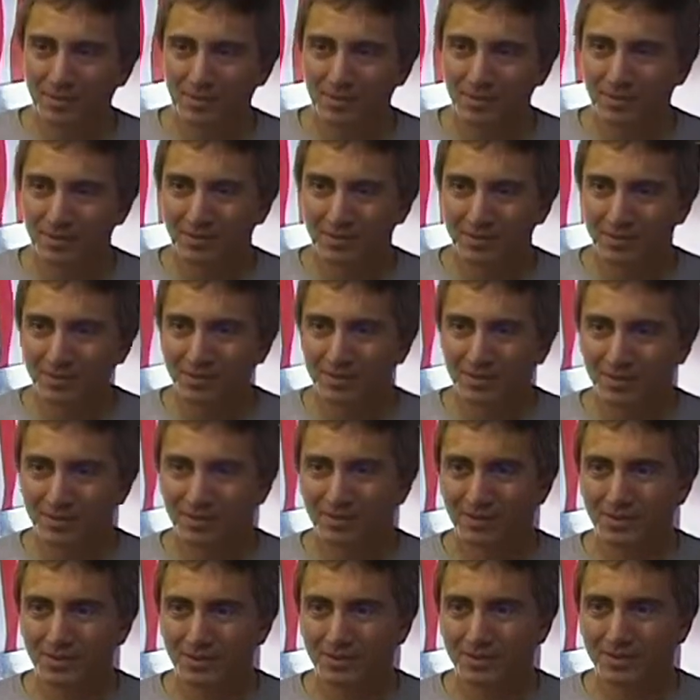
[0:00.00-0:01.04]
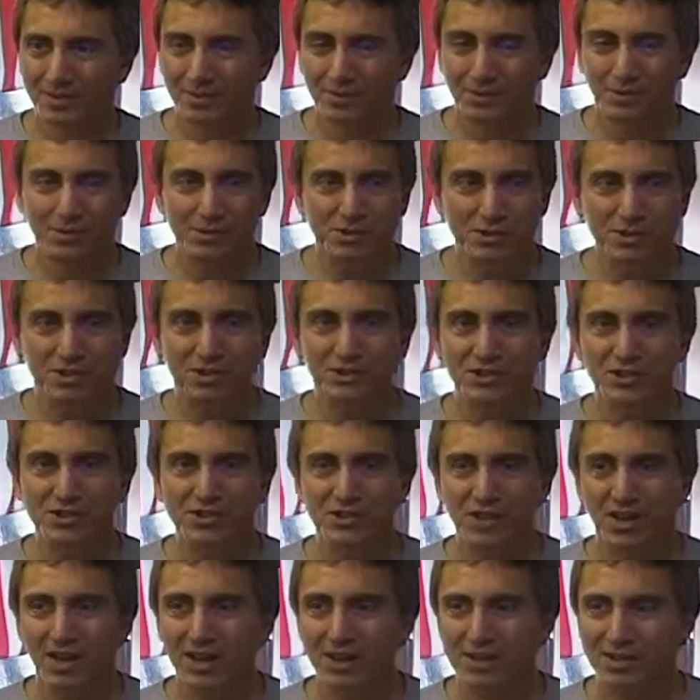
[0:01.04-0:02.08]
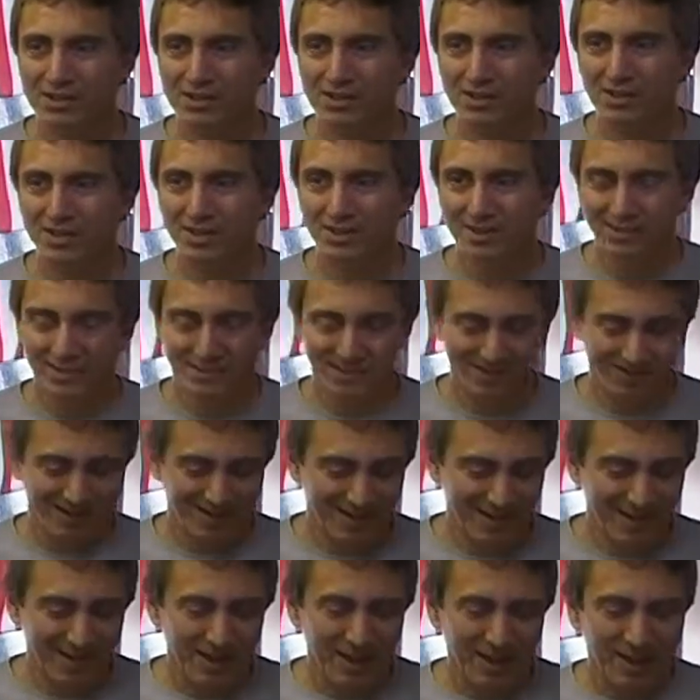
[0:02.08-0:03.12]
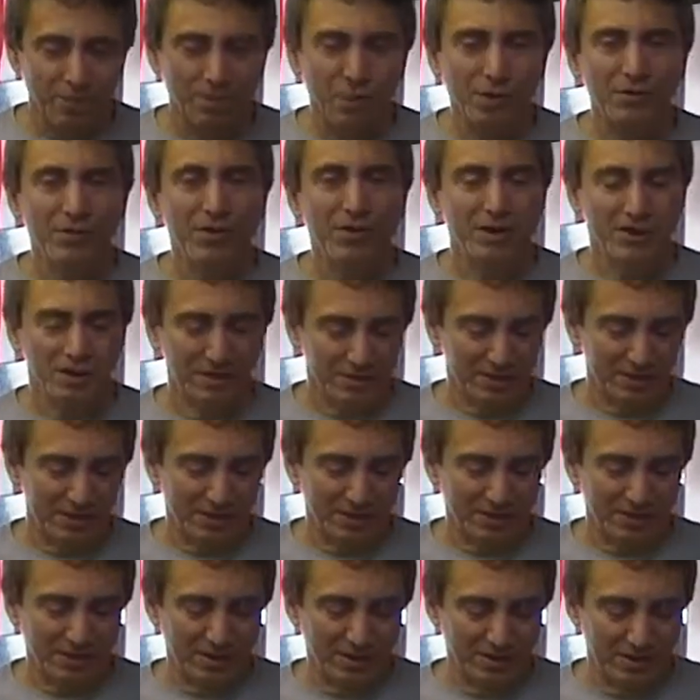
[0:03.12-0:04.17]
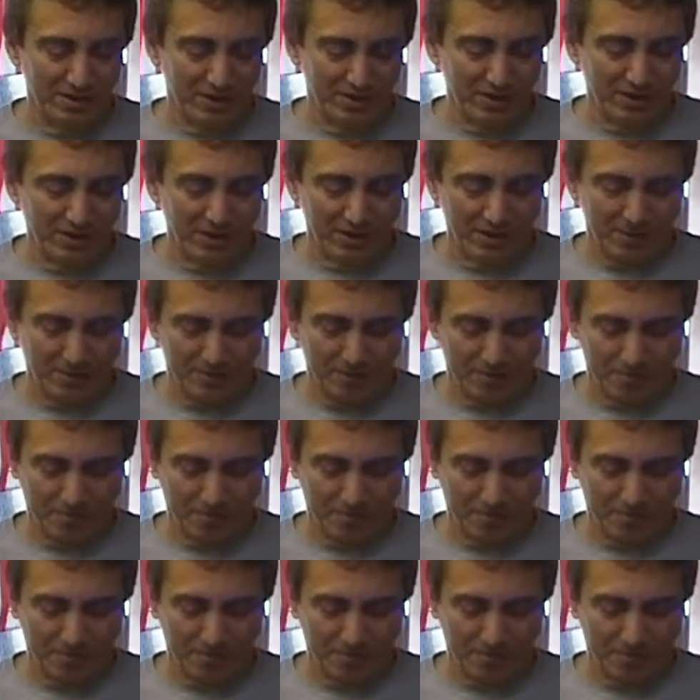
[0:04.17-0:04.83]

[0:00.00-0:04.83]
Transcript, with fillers: women are not voting for because they're dishonest. Okay. Well, they, they they're well, they're, they're